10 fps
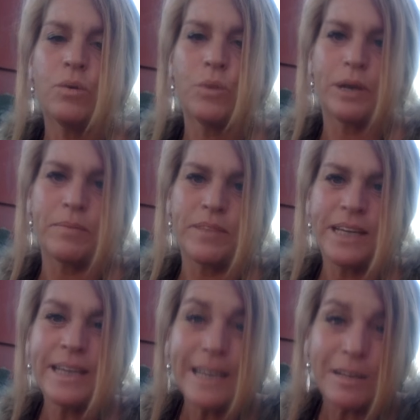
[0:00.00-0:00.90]
what I'm
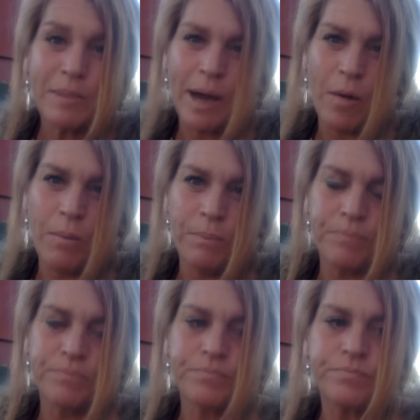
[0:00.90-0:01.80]
thinking about?
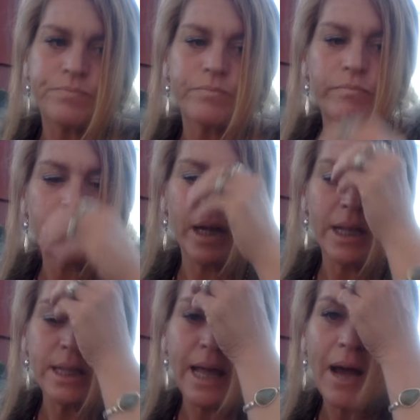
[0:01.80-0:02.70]

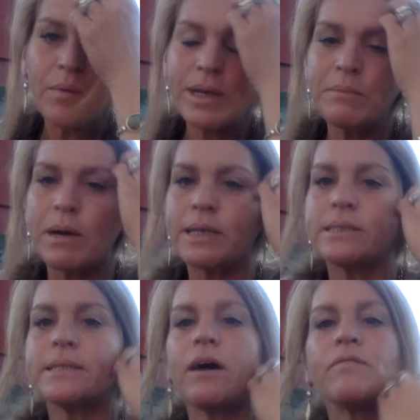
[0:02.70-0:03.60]
Allowing
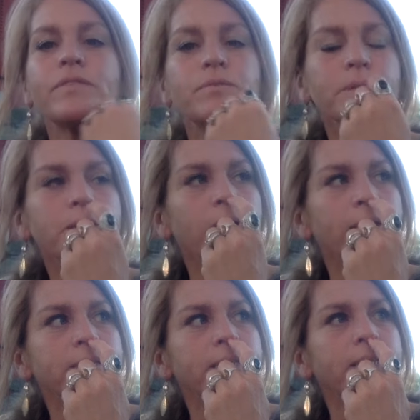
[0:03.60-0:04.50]
myself and
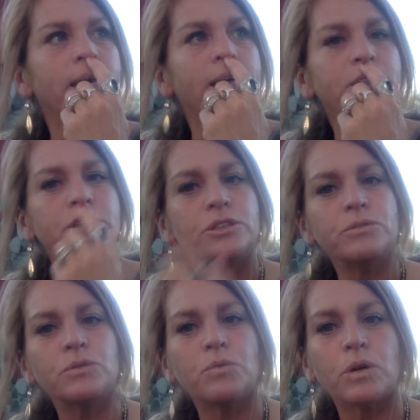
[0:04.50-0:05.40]
realizing that to do
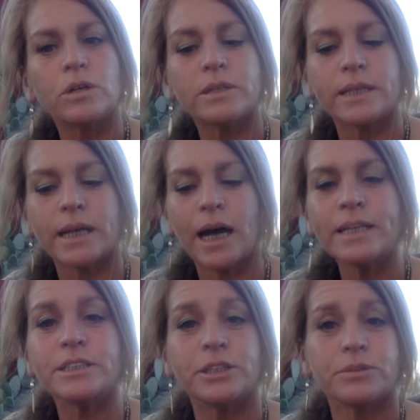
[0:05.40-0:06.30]
the work that I
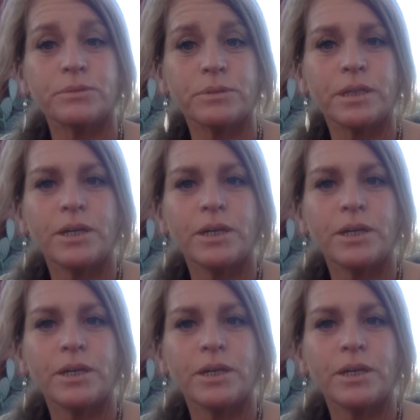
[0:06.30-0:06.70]
do,